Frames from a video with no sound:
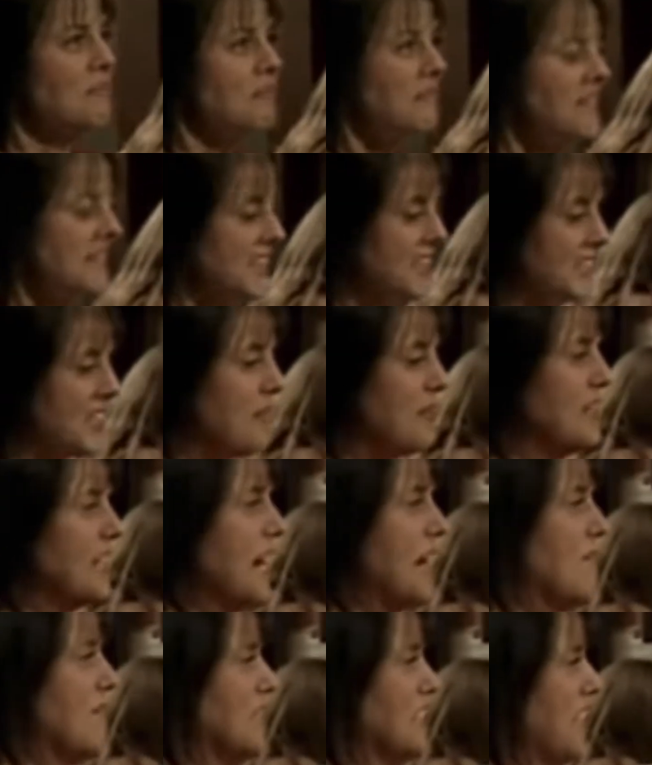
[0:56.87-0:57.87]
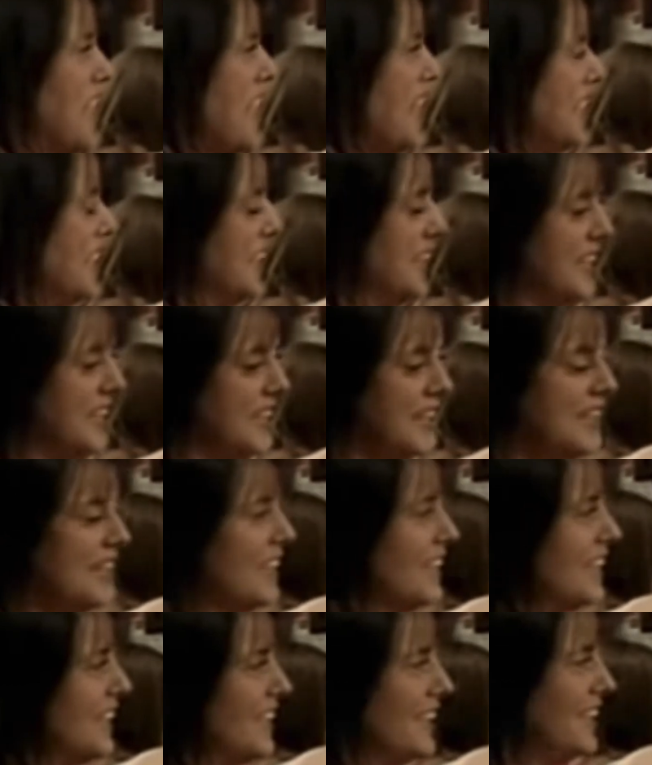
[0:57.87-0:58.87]
He's only named the day.
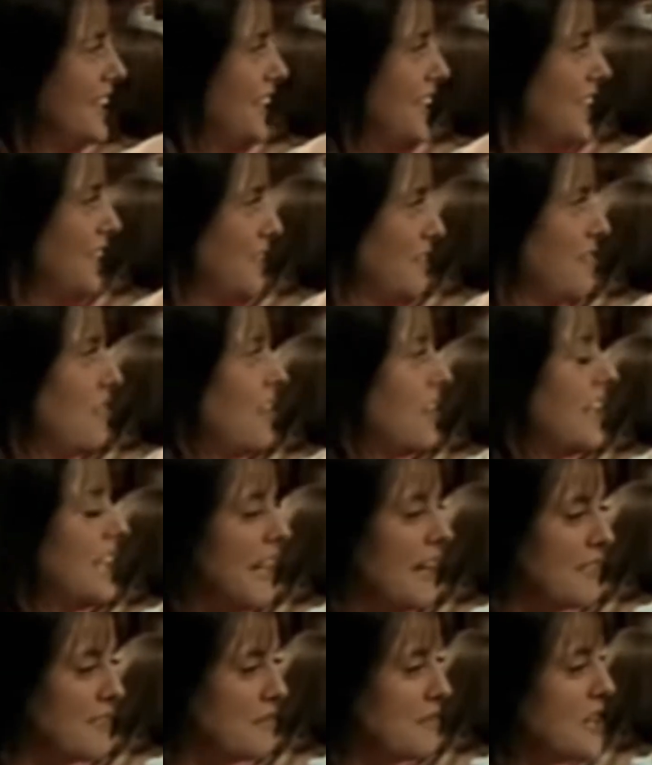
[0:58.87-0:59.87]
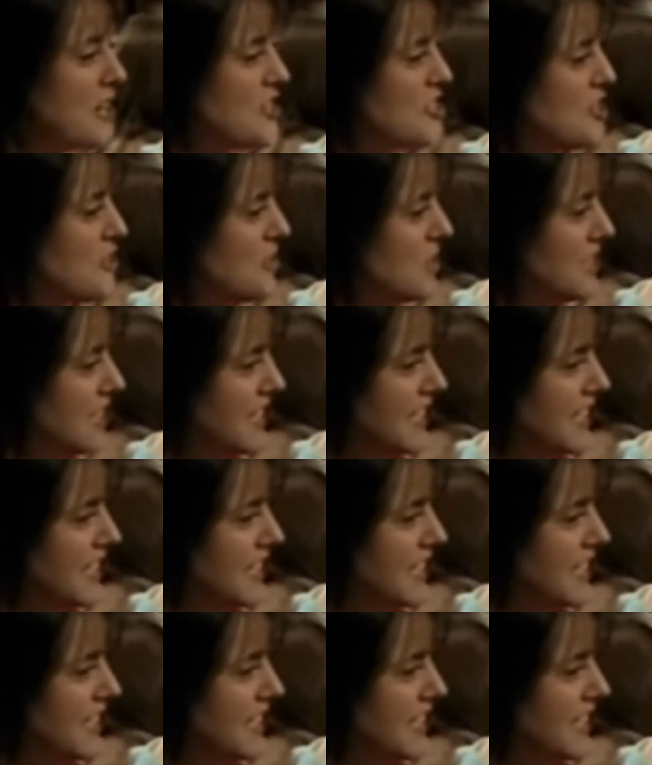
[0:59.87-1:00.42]
He really loves me. I knew he did.